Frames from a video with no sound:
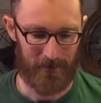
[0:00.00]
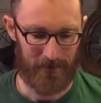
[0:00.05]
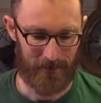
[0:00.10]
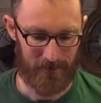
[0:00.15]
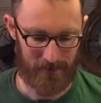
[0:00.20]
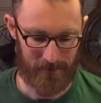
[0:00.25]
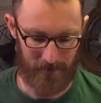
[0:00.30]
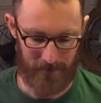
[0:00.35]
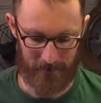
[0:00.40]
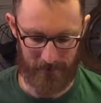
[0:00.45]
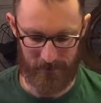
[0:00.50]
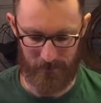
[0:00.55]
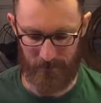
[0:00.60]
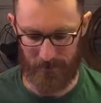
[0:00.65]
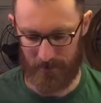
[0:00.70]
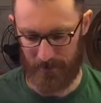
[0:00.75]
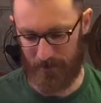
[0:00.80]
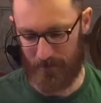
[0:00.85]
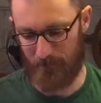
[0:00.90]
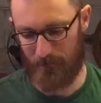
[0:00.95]
And so I just
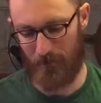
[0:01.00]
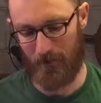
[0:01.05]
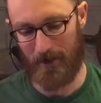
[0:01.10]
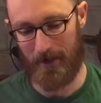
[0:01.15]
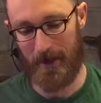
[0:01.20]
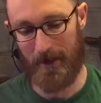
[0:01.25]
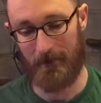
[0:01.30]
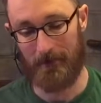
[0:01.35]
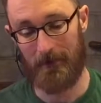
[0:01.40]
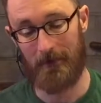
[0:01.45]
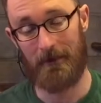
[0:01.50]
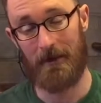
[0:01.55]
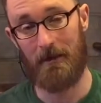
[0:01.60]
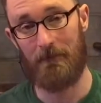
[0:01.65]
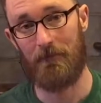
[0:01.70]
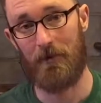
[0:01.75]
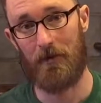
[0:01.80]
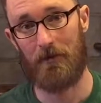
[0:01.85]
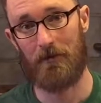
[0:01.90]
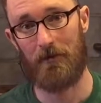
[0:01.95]
wanted to point out that they
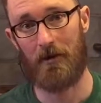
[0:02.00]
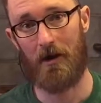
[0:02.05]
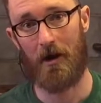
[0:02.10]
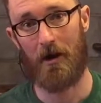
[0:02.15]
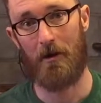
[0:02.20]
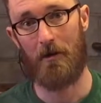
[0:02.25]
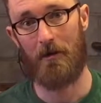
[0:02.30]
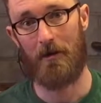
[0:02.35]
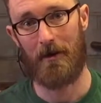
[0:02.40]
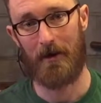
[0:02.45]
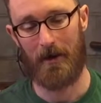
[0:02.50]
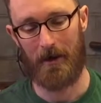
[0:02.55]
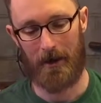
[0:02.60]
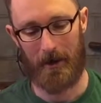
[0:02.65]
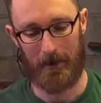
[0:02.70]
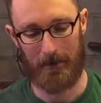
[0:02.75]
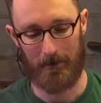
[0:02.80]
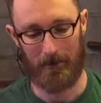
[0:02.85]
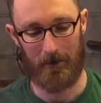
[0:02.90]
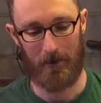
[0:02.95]
both go
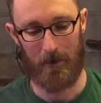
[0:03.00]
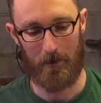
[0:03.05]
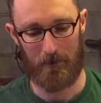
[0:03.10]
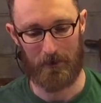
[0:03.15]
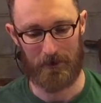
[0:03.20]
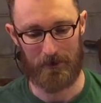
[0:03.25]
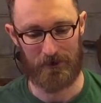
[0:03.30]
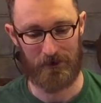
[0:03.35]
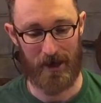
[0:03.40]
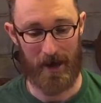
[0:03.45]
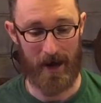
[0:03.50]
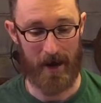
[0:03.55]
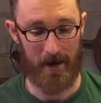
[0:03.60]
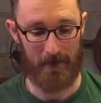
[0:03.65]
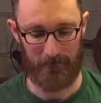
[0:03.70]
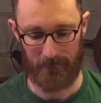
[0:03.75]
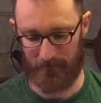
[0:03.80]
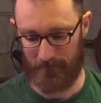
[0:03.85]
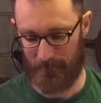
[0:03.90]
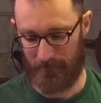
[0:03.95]
on the lower
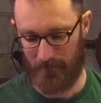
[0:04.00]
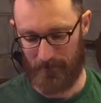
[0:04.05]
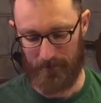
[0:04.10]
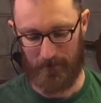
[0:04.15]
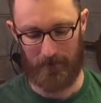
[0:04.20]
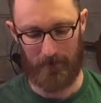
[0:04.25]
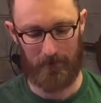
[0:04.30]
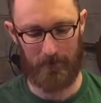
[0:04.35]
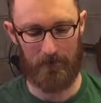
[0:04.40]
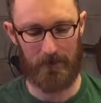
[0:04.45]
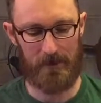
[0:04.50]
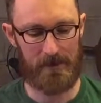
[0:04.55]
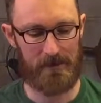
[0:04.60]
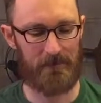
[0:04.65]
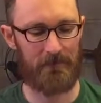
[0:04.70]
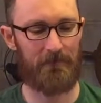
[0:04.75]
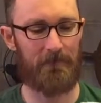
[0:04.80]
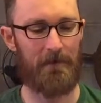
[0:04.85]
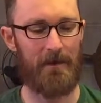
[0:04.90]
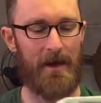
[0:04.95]
shaft. And the
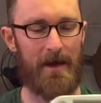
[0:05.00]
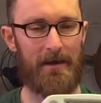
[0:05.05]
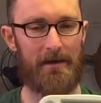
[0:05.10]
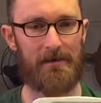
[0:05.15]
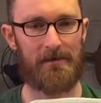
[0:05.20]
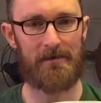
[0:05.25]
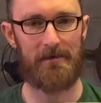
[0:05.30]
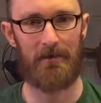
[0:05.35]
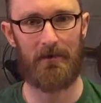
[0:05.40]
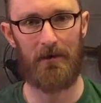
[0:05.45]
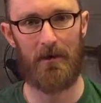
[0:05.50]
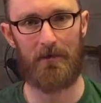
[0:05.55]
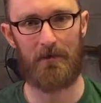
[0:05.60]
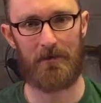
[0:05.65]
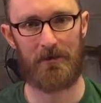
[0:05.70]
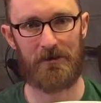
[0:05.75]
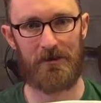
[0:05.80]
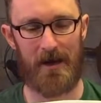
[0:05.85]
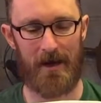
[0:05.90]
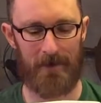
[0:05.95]
reason for that is the
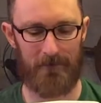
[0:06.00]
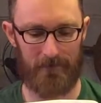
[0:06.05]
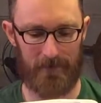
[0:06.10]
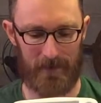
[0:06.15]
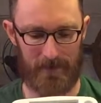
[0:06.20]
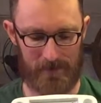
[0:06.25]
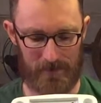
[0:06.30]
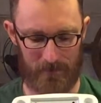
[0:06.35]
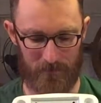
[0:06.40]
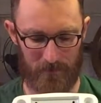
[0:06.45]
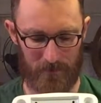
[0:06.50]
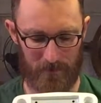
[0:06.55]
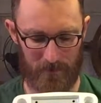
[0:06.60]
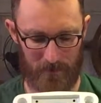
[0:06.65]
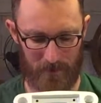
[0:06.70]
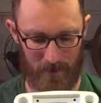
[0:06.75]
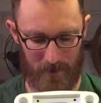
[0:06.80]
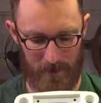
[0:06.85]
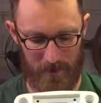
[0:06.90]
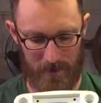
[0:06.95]
lower shaft has
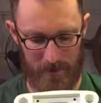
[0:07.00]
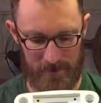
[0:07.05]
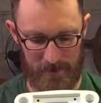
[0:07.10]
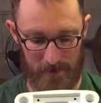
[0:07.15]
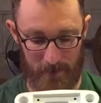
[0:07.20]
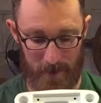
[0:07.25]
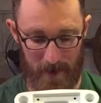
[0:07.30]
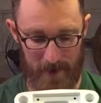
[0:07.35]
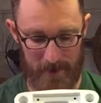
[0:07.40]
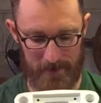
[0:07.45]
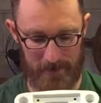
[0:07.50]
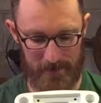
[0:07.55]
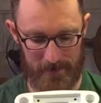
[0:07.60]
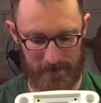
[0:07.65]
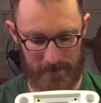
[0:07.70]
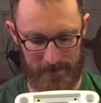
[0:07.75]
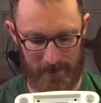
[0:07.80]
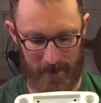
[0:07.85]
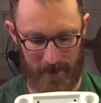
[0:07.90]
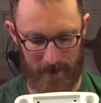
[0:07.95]
more space
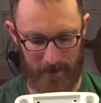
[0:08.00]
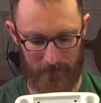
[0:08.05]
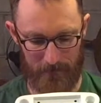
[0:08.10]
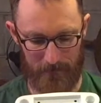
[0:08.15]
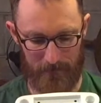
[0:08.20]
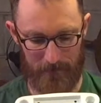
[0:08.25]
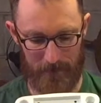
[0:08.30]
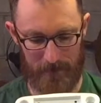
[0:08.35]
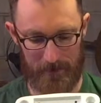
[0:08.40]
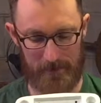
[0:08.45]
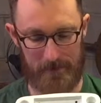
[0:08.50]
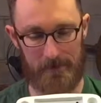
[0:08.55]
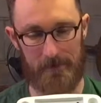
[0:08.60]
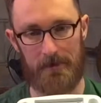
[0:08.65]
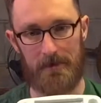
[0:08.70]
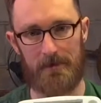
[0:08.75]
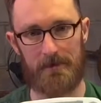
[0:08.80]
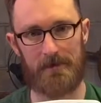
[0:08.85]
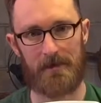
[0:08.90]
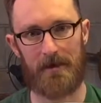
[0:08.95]
inside because
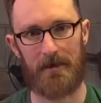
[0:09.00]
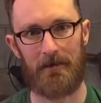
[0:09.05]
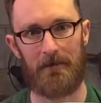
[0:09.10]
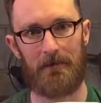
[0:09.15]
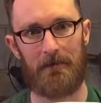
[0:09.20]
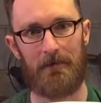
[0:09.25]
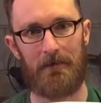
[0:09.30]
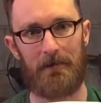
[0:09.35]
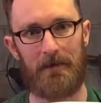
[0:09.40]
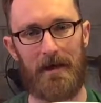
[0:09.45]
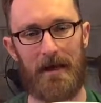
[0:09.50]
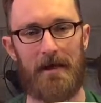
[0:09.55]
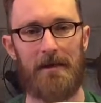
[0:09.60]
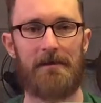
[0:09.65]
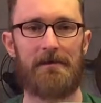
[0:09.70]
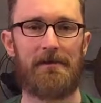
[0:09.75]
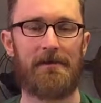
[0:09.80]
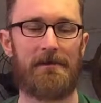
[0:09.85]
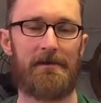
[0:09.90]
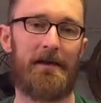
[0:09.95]
the inside of the
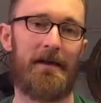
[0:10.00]
case is